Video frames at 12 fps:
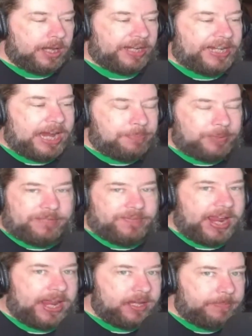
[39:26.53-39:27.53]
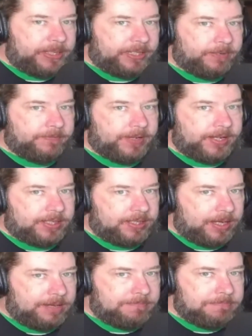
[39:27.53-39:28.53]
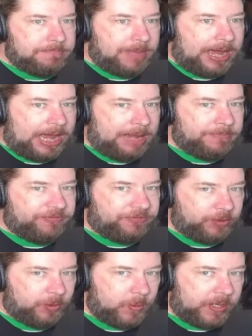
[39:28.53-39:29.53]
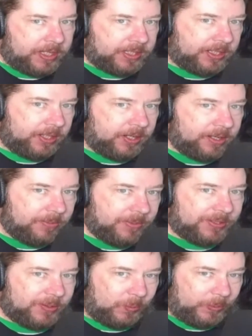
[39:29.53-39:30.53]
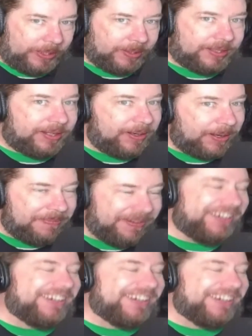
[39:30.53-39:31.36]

I can't believe I had to be convinced that momfluencer was a real term.